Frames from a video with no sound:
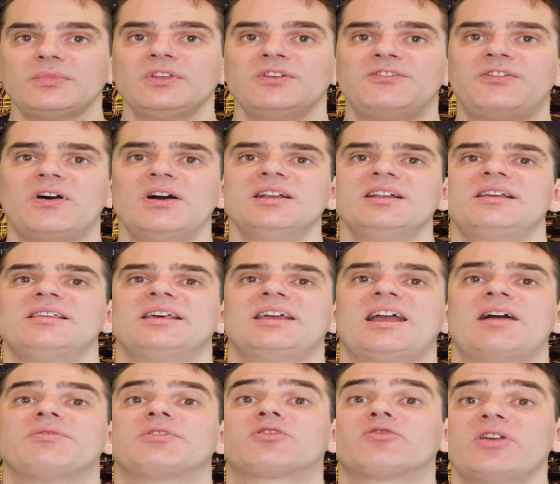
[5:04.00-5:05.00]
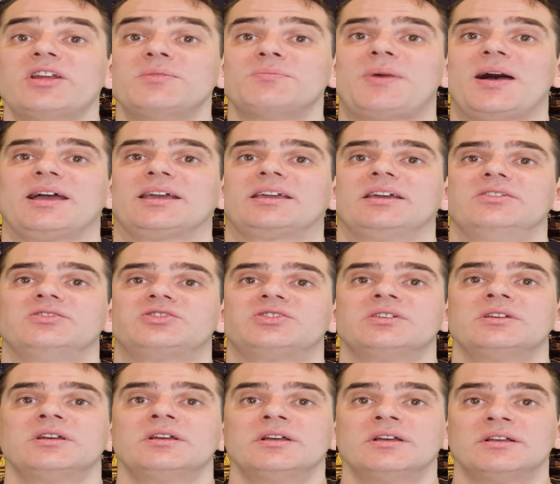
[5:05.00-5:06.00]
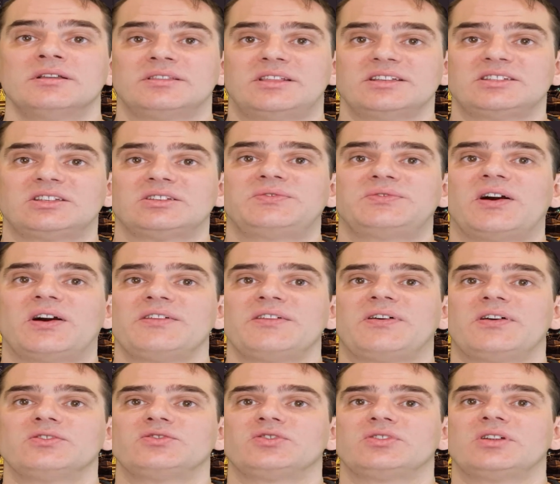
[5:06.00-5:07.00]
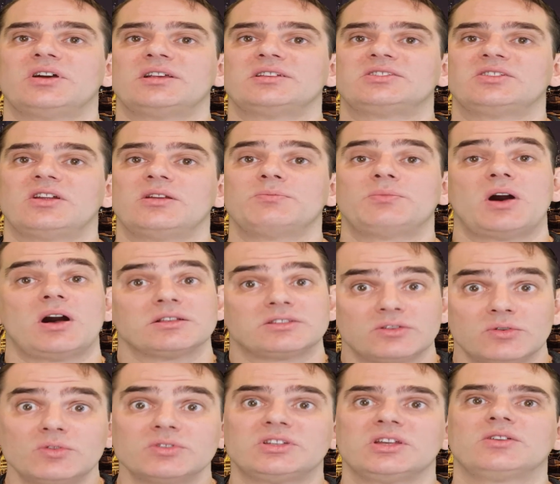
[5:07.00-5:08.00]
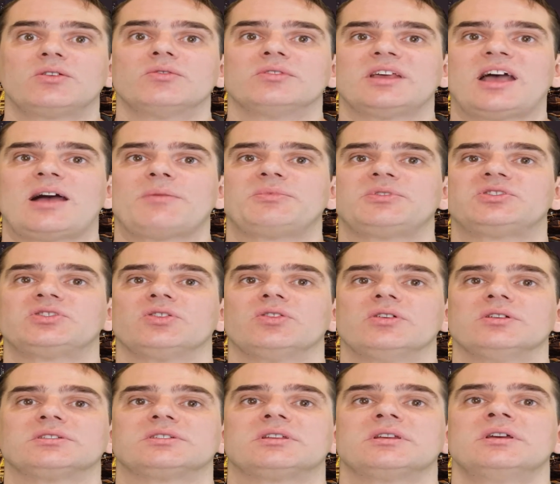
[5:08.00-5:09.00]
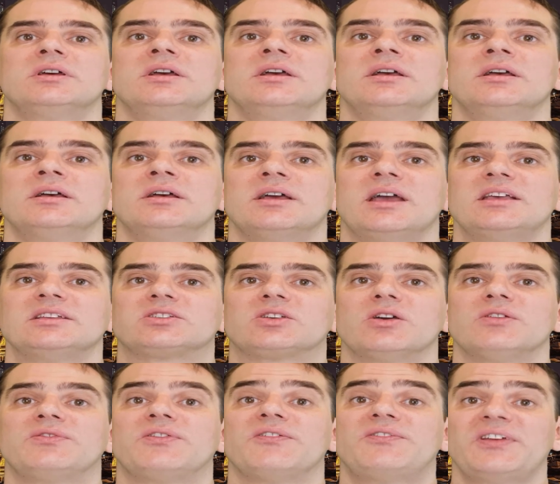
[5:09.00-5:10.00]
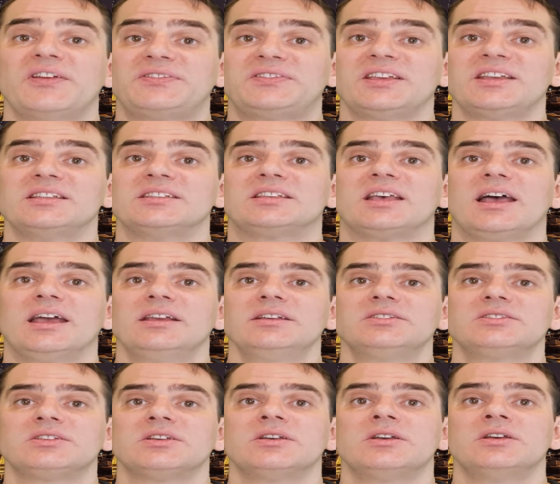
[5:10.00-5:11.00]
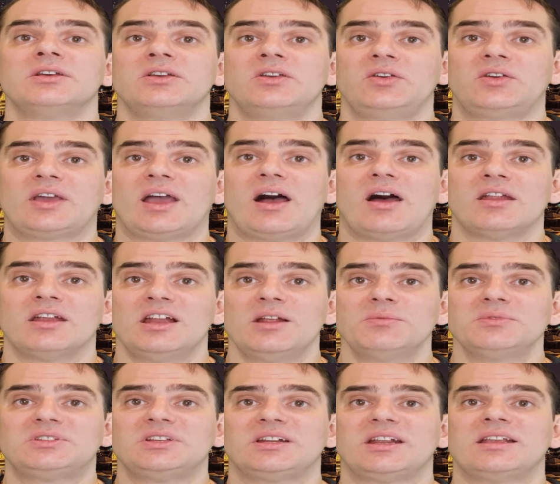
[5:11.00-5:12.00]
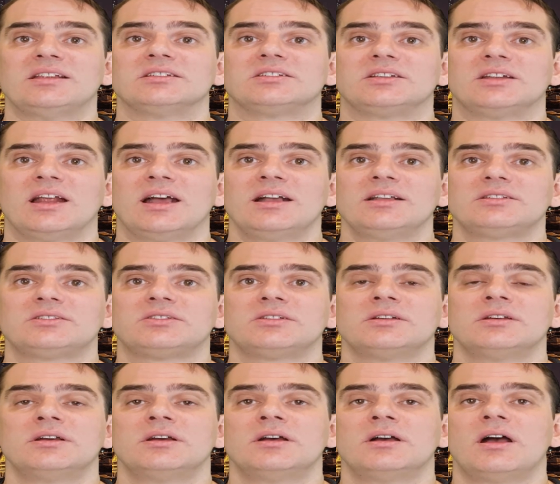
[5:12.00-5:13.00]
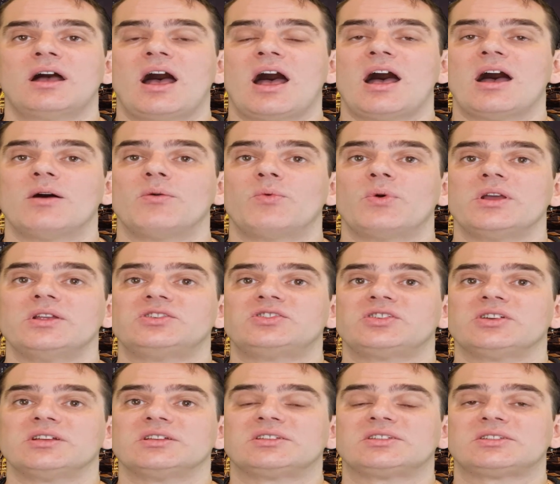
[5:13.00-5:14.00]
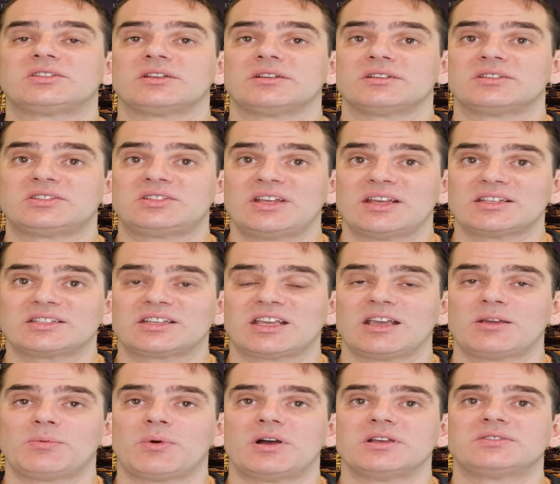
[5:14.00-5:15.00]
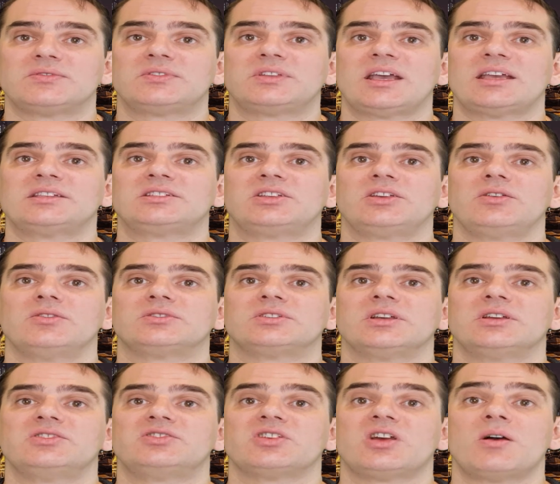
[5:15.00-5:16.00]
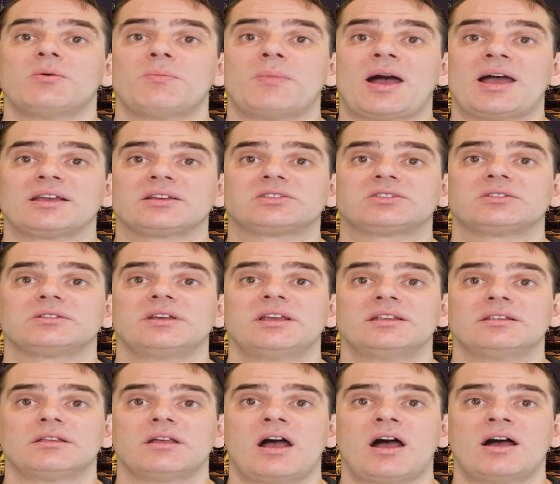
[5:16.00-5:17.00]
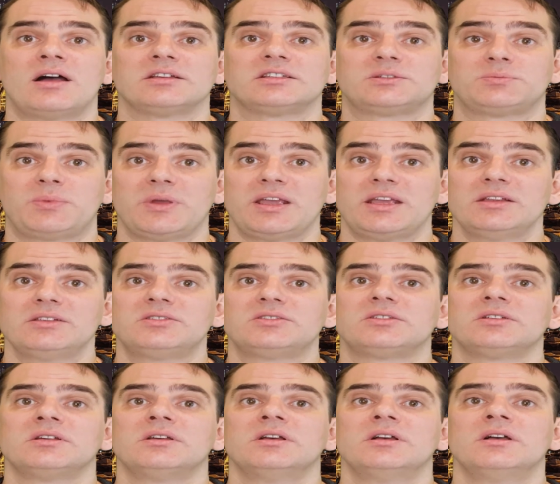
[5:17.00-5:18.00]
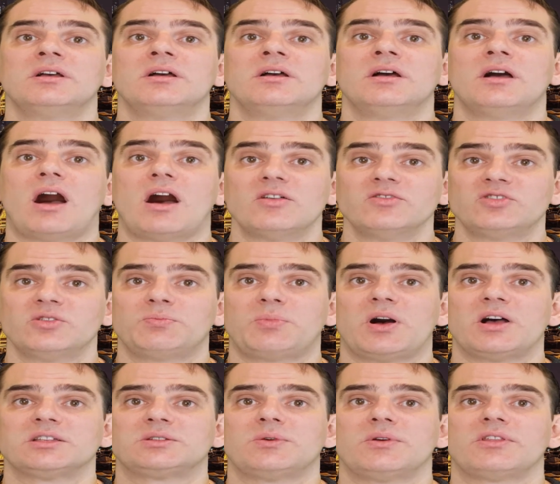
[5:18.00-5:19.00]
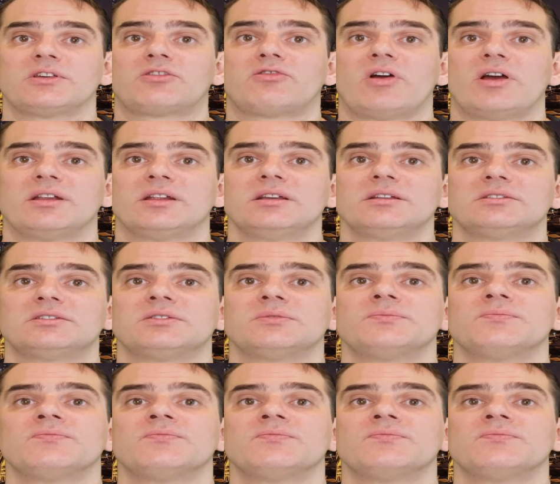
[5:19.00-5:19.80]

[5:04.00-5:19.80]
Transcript: Finally, they have the green package. This is 599 baht and also called the Happy Tourist. It's good for 15 days. You get unlimited internet, which is 6 gigabytes of data usage at max speeds, 100 bahts worth of credit